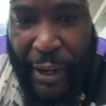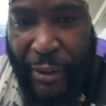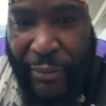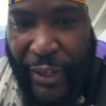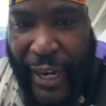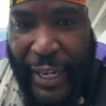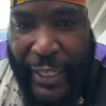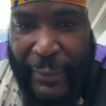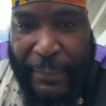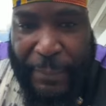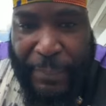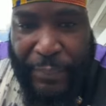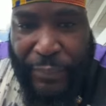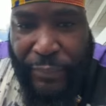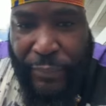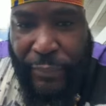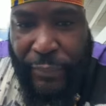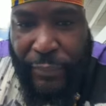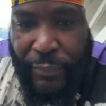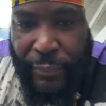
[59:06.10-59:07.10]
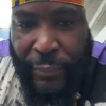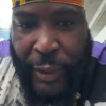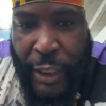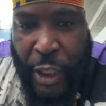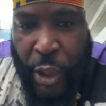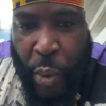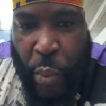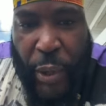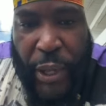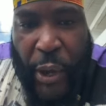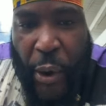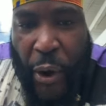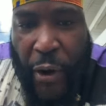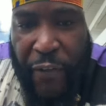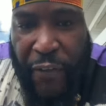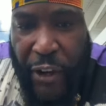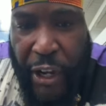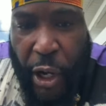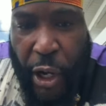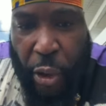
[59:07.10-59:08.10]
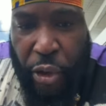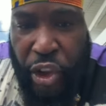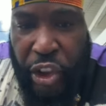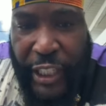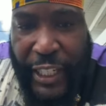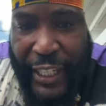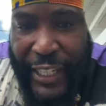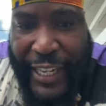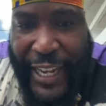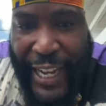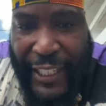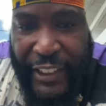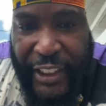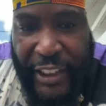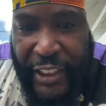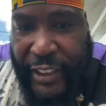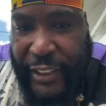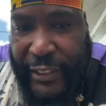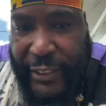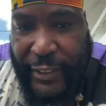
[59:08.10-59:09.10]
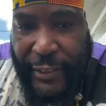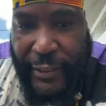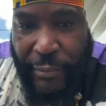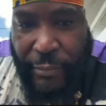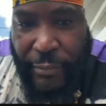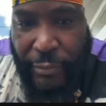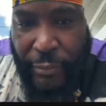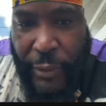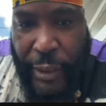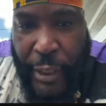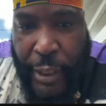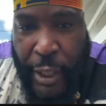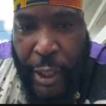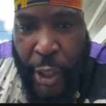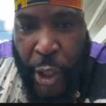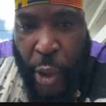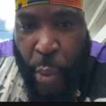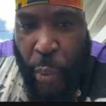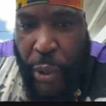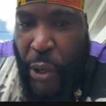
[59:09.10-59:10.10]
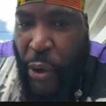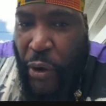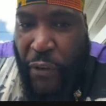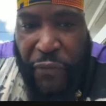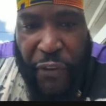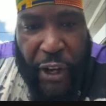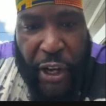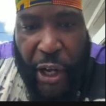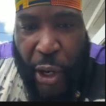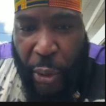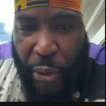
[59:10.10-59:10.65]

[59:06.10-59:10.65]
all right? We're going for culture and consciousness. We are